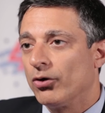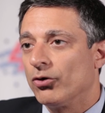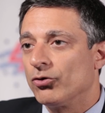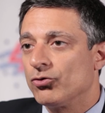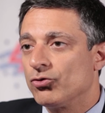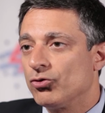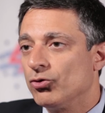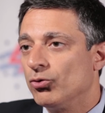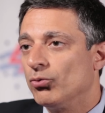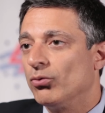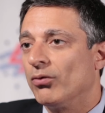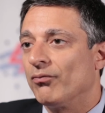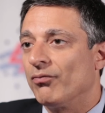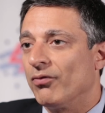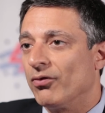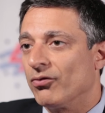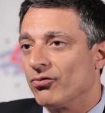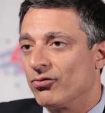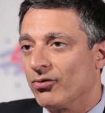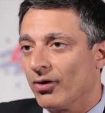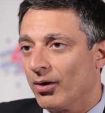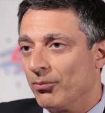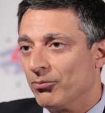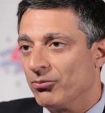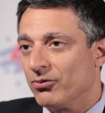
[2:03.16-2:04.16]
or 2 of the
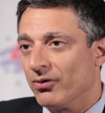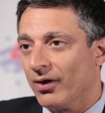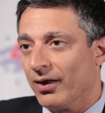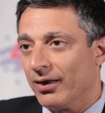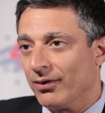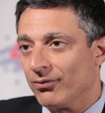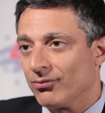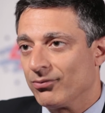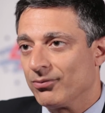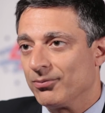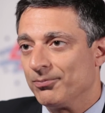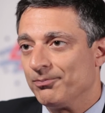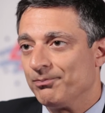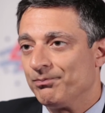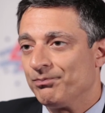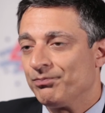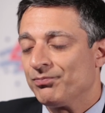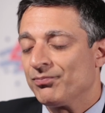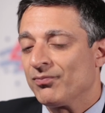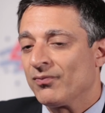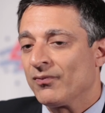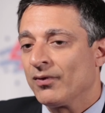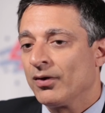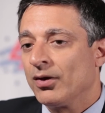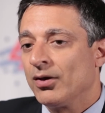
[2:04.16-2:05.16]
subsets,
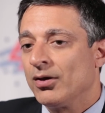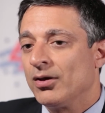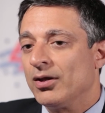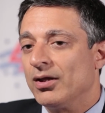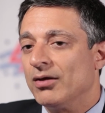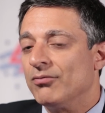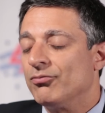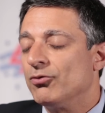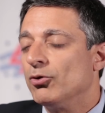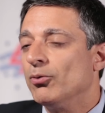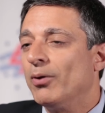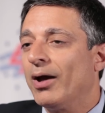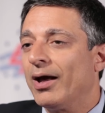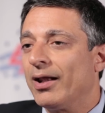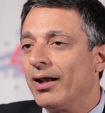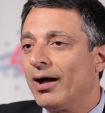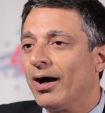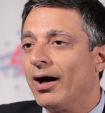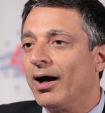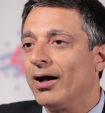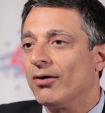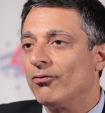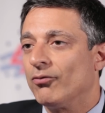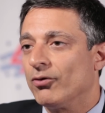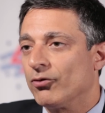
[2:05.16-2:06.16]
if you had
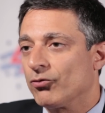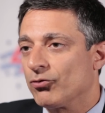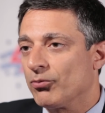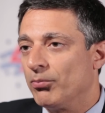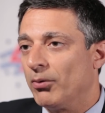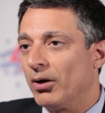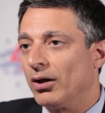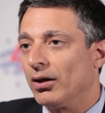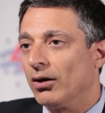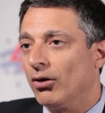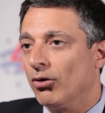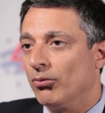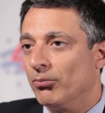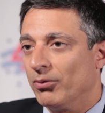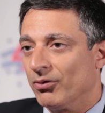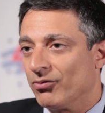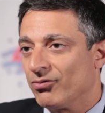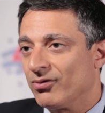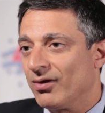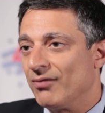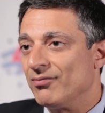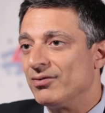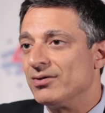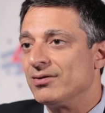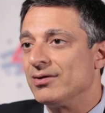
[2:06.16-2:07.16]
high-risk myeloma,
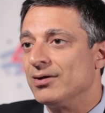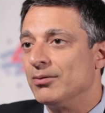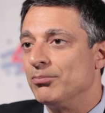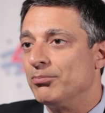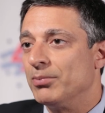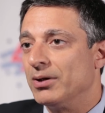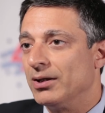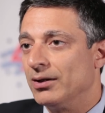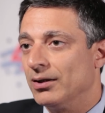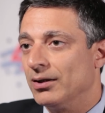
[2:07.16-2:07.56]
17p